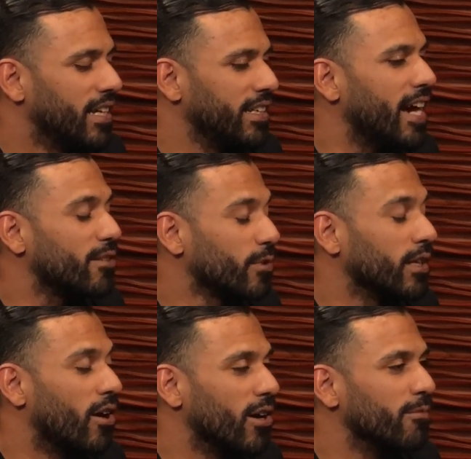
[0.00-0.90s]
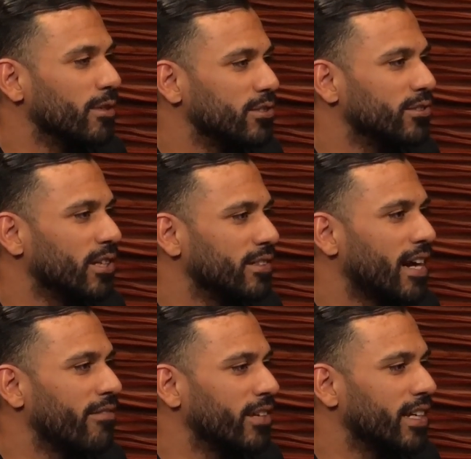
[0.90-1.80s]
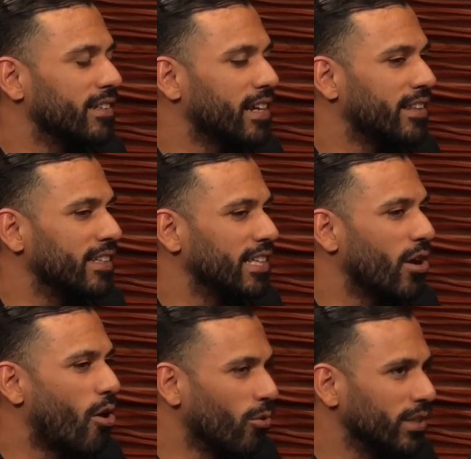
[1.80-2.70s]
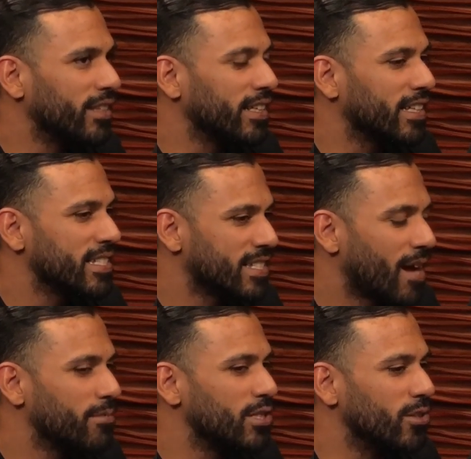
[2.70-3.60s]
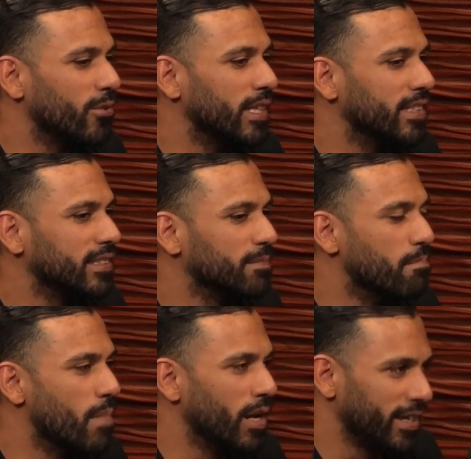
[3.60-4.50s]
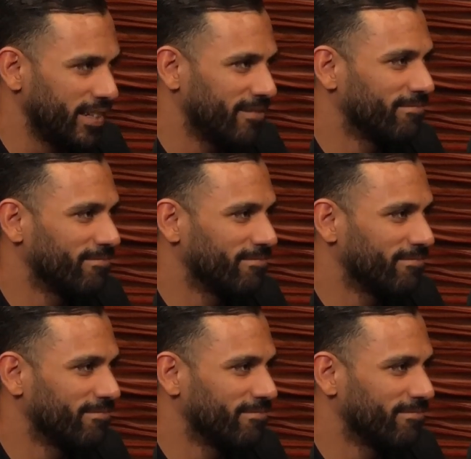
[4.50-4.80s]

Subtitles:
Yeah, it's really hard once you start diving in. I think the only thing that stops you is money.